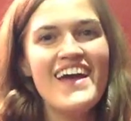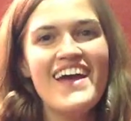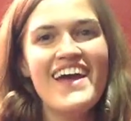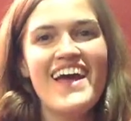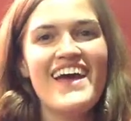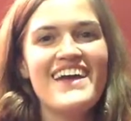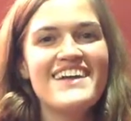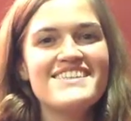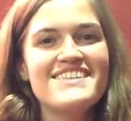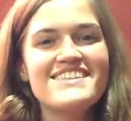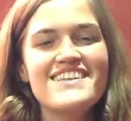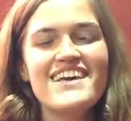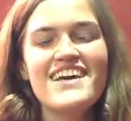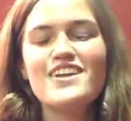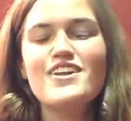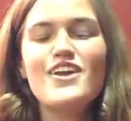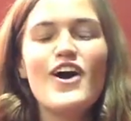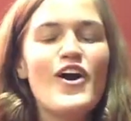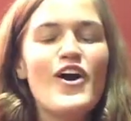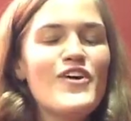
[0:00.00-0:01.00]
And it's like,
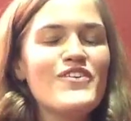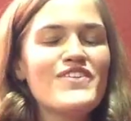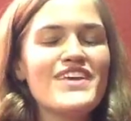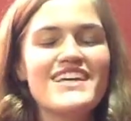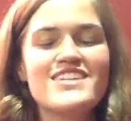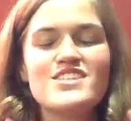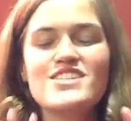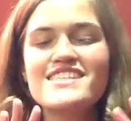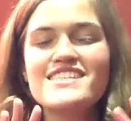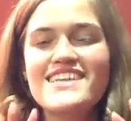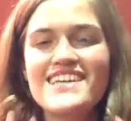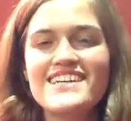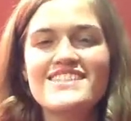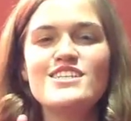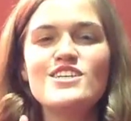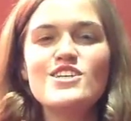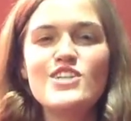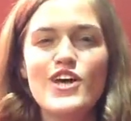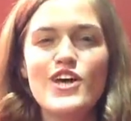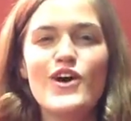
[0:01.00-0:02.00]
no, like just get
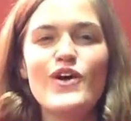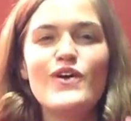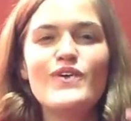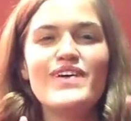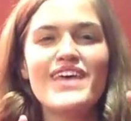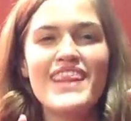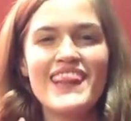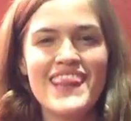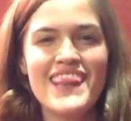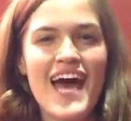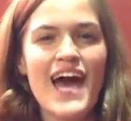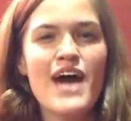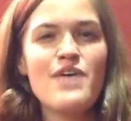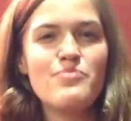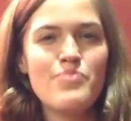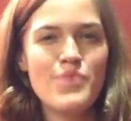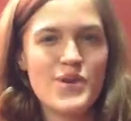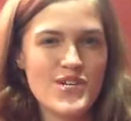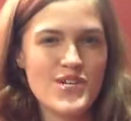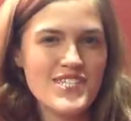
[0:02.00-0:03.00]
to know
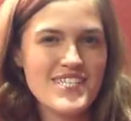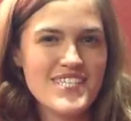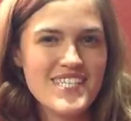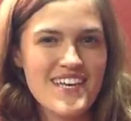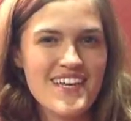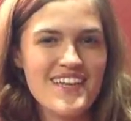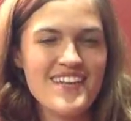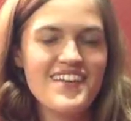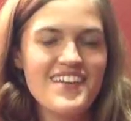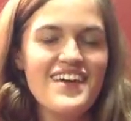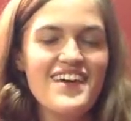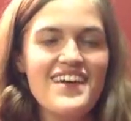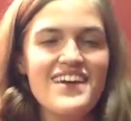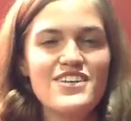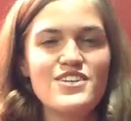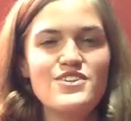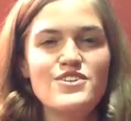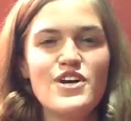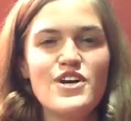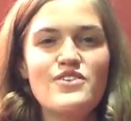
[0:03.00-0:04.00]
that person.
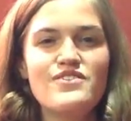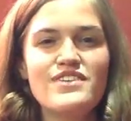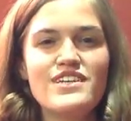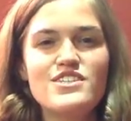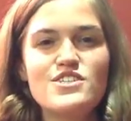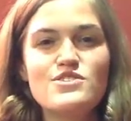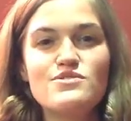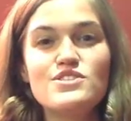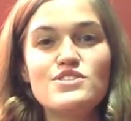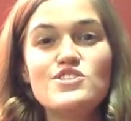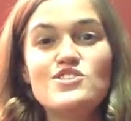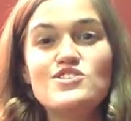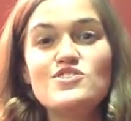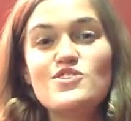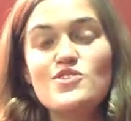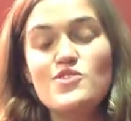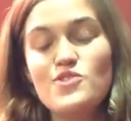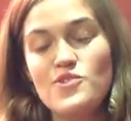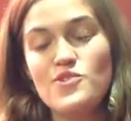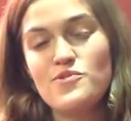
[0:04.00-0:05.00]
You don't need to
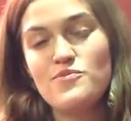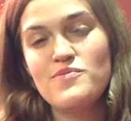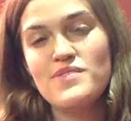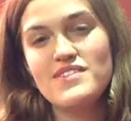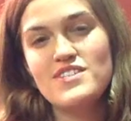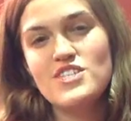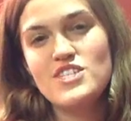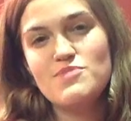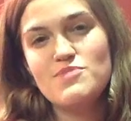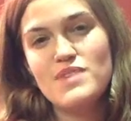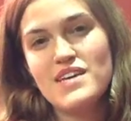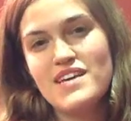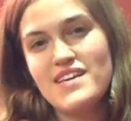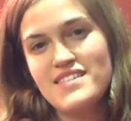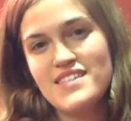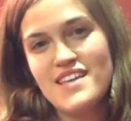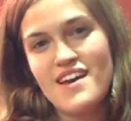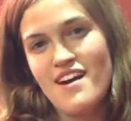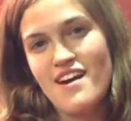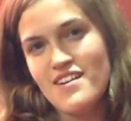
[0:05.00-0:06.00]
assume just because
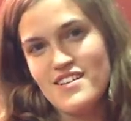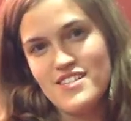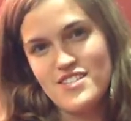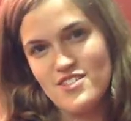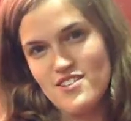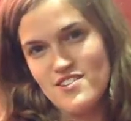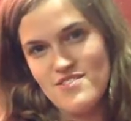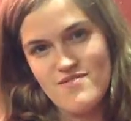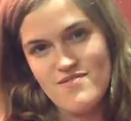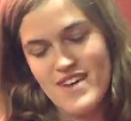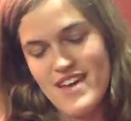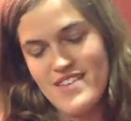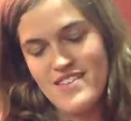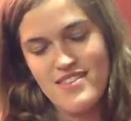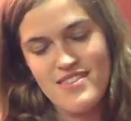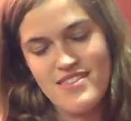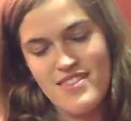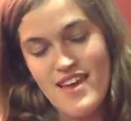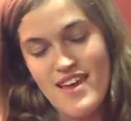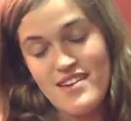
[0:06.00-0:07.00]
they are a certain way
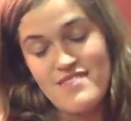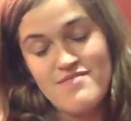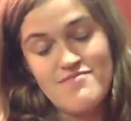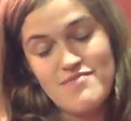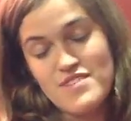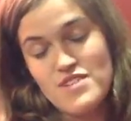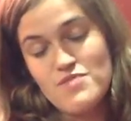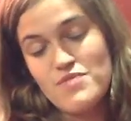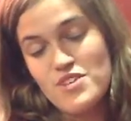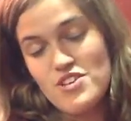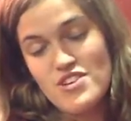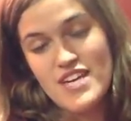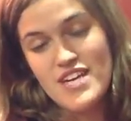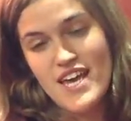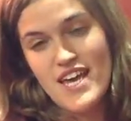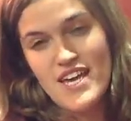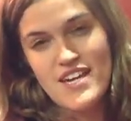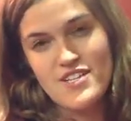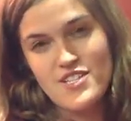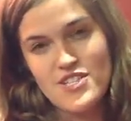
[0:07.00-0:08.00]
that they
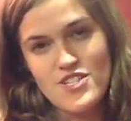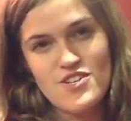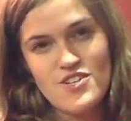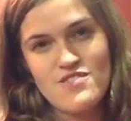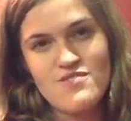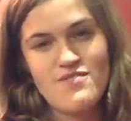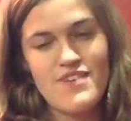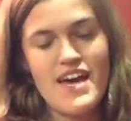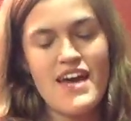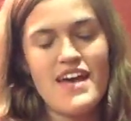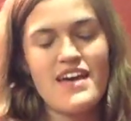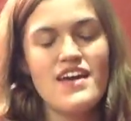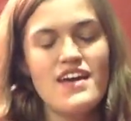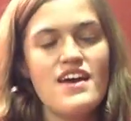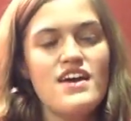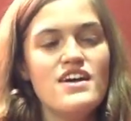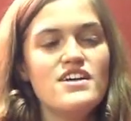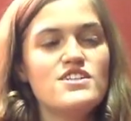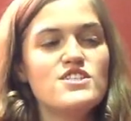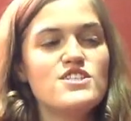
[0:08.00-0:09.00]
communicate a certain way.
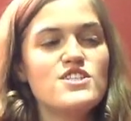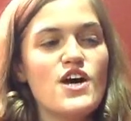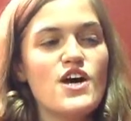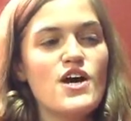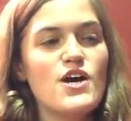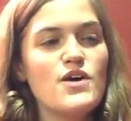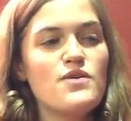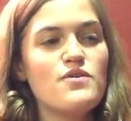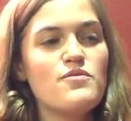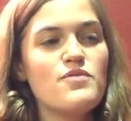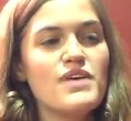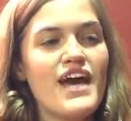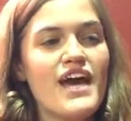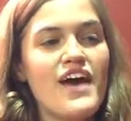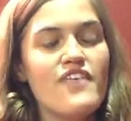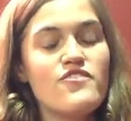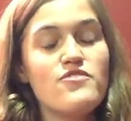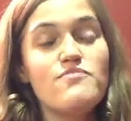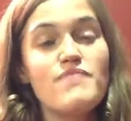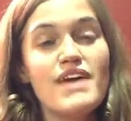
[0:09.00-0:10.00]
So we
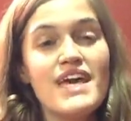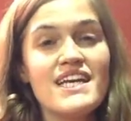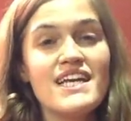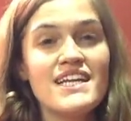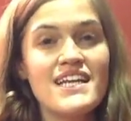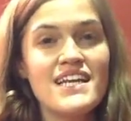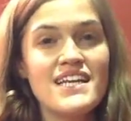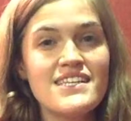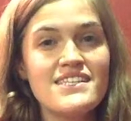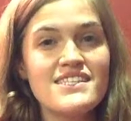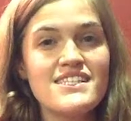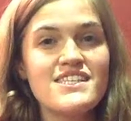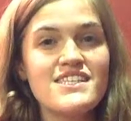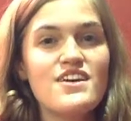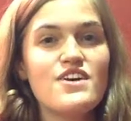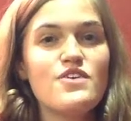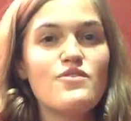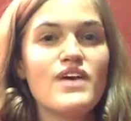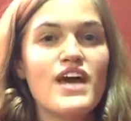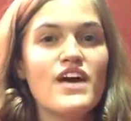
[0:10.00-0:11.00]
have maintenance,
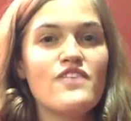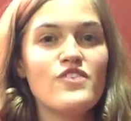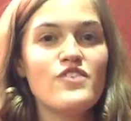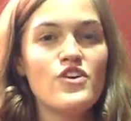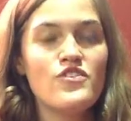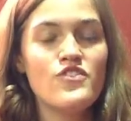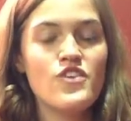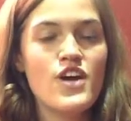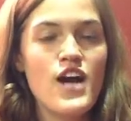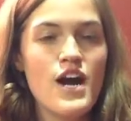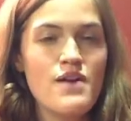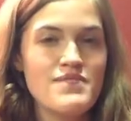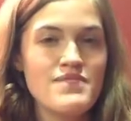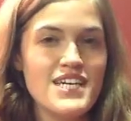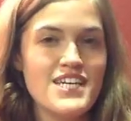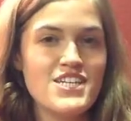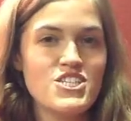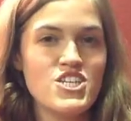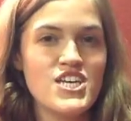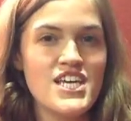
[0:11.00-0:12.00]
we have
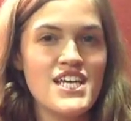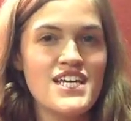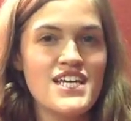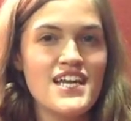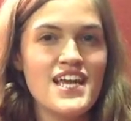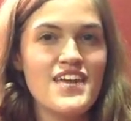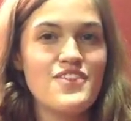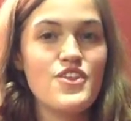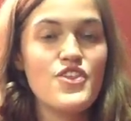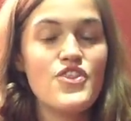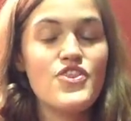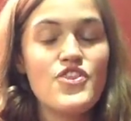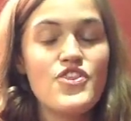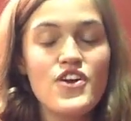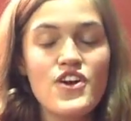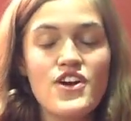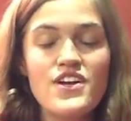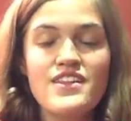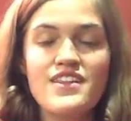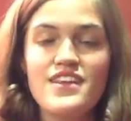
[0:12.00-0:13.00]
over-accommodation, and the
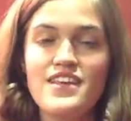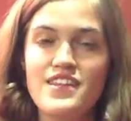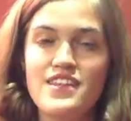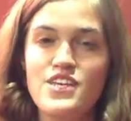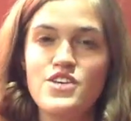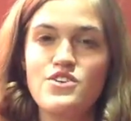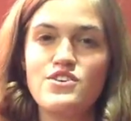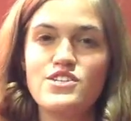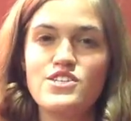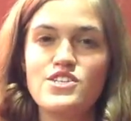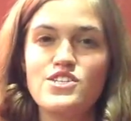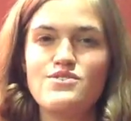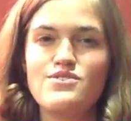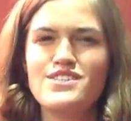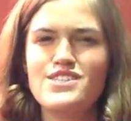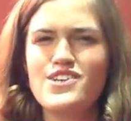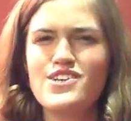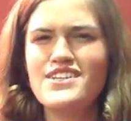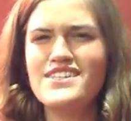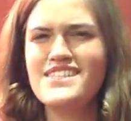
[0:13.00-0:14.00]
third thing that you can do
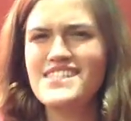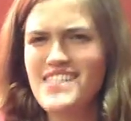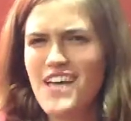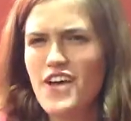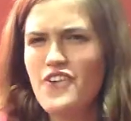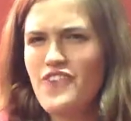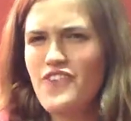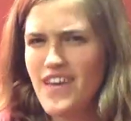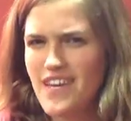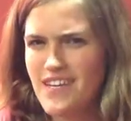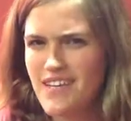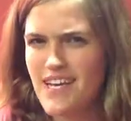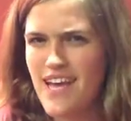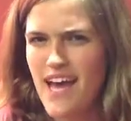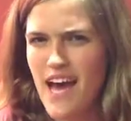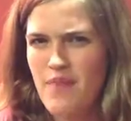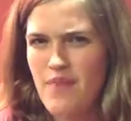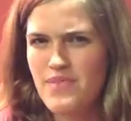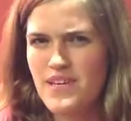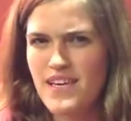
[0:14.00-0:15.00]
is called
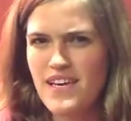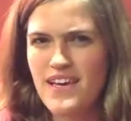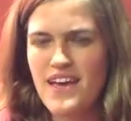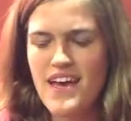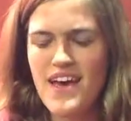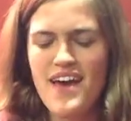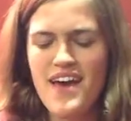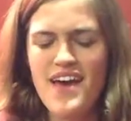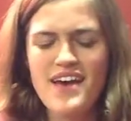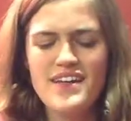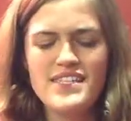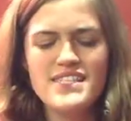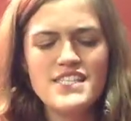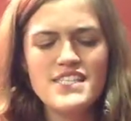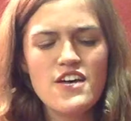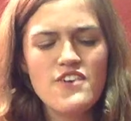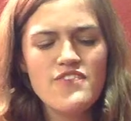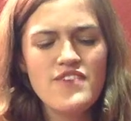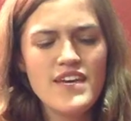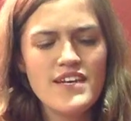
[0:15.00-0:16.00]
self-handicapping. And
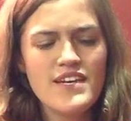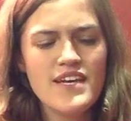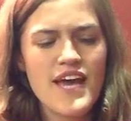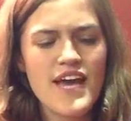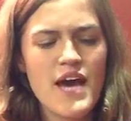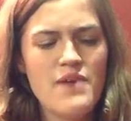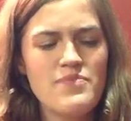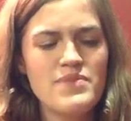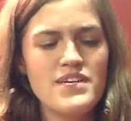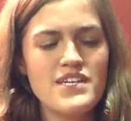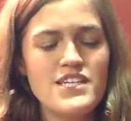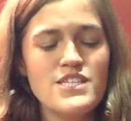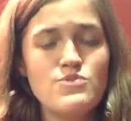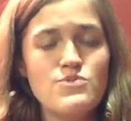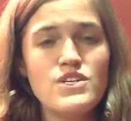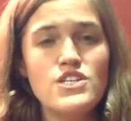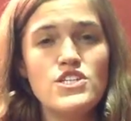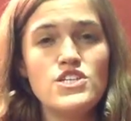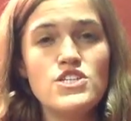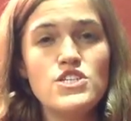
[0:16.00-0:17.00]
self-handicapping is
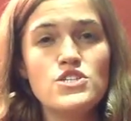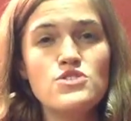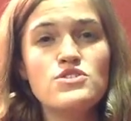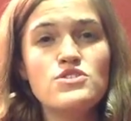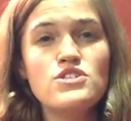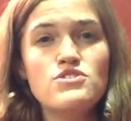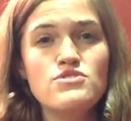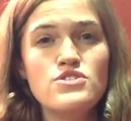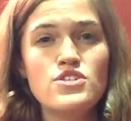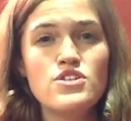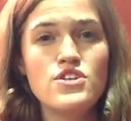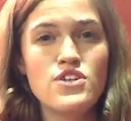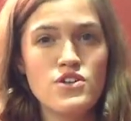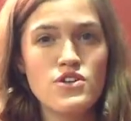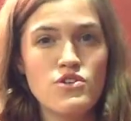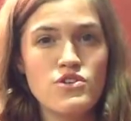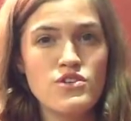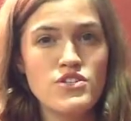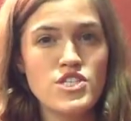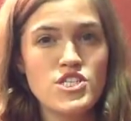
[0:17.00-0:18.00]
when you use your
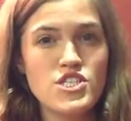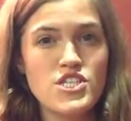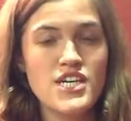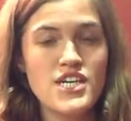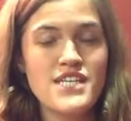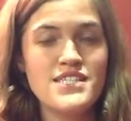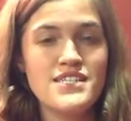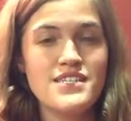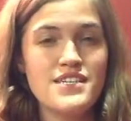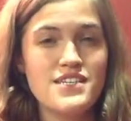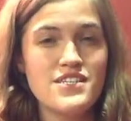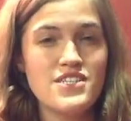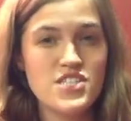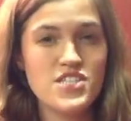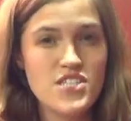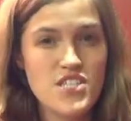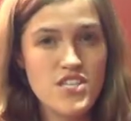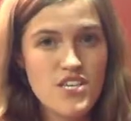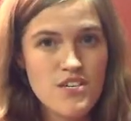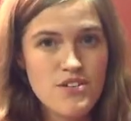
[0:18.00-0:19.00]
culture as an
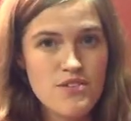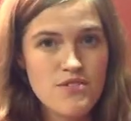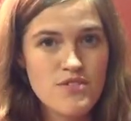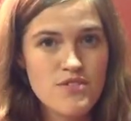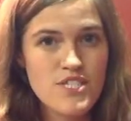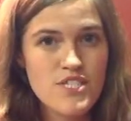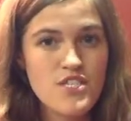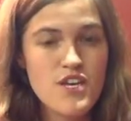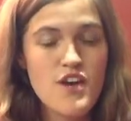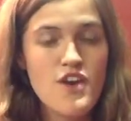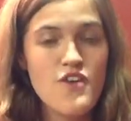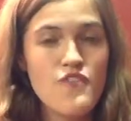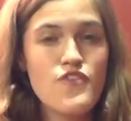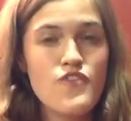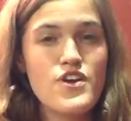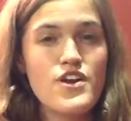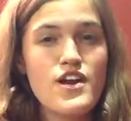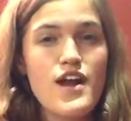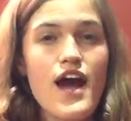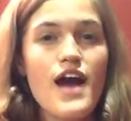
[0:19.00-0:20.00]
excuse for
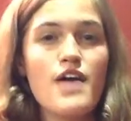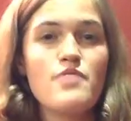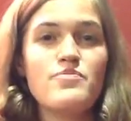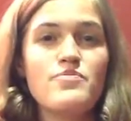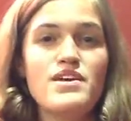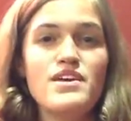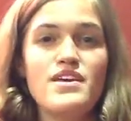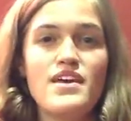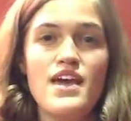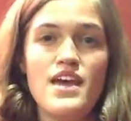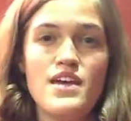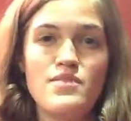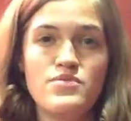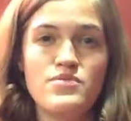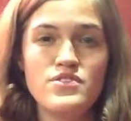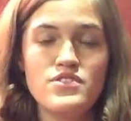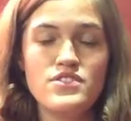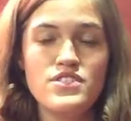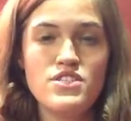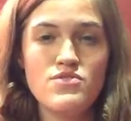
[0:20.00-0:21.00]
not being
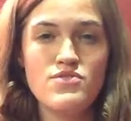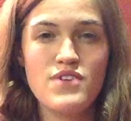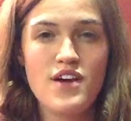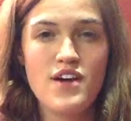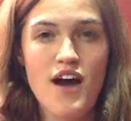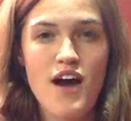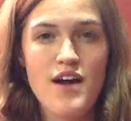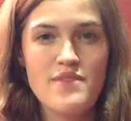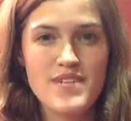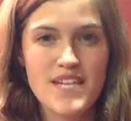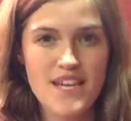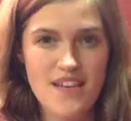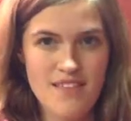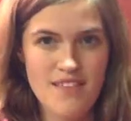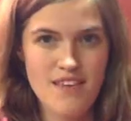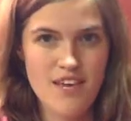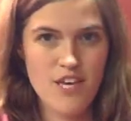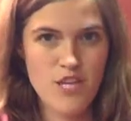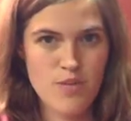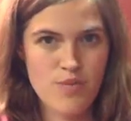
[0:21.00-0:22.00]
able to accommodate
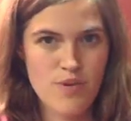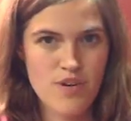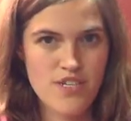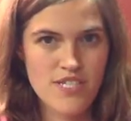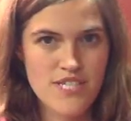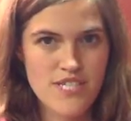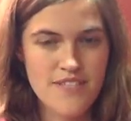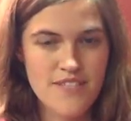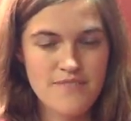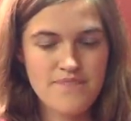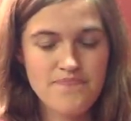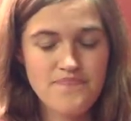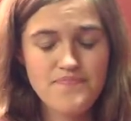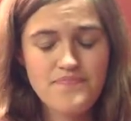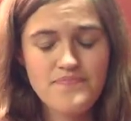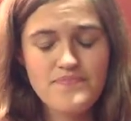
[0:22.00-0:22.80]
the other person.